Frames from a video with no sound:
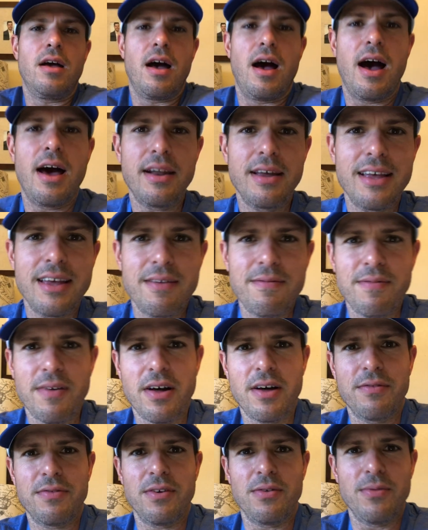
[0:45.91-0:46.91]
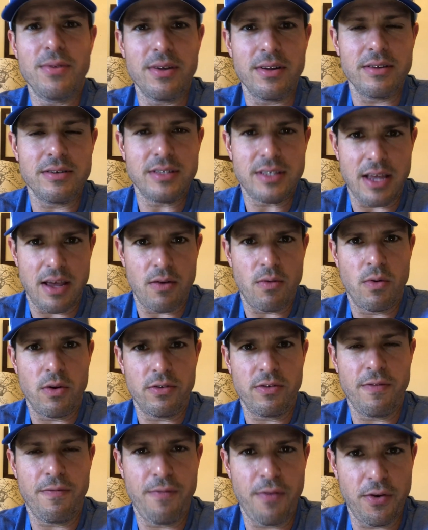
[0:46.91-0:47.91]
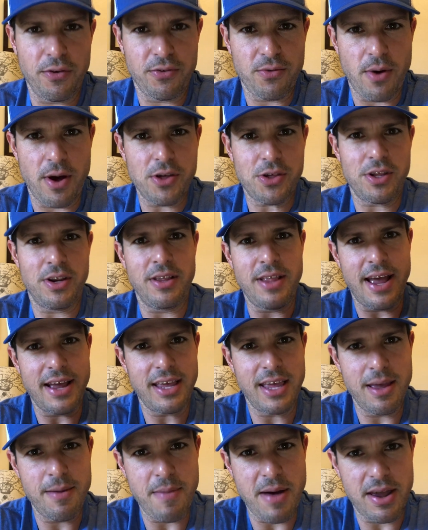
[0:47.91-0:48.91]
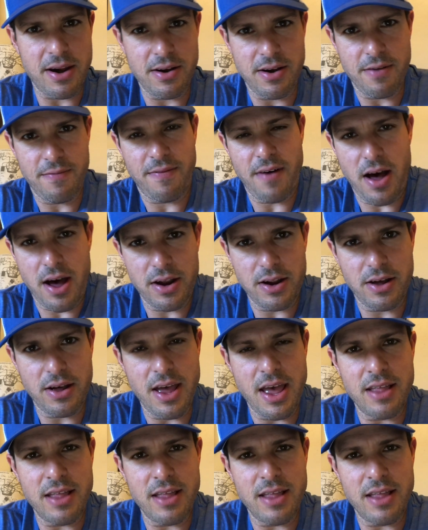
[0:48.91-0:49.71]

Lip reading: how to get involved in real estate was the first question, and that came out of Nevada.